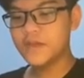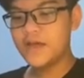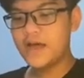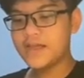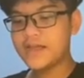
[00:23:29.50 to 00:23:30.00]

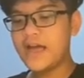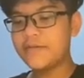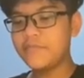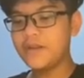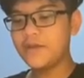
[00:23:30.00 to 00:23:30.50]
I
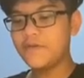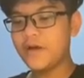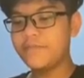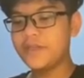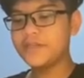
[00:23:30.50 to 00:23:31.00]
can't believe
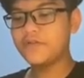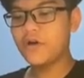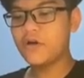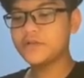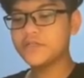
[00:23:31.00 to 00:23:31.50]
how big
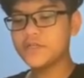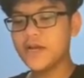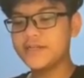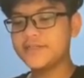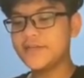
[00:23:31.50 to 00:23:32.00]
you've
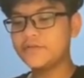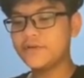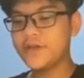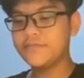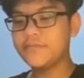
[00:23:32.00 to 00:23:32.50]
gotten, I said
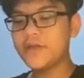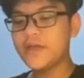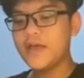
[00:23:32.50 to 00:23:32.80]
to him.